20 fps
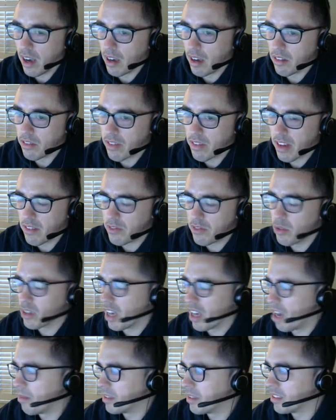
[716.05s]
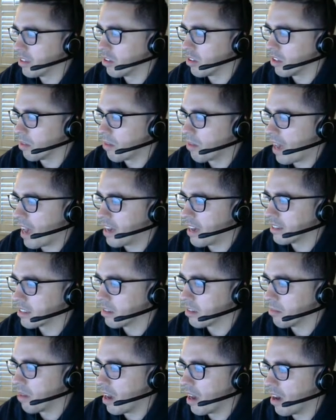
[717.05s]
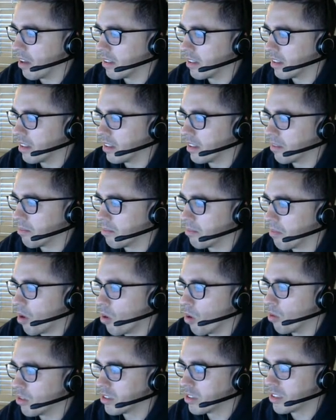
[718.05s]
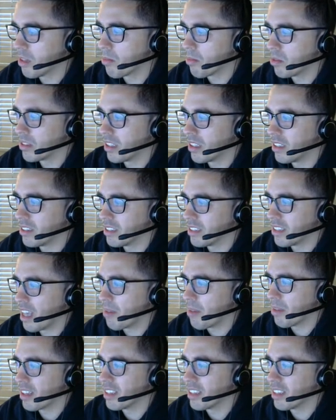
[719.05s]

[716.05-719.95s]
We've had a few comments here in the past about the ownership percentages not being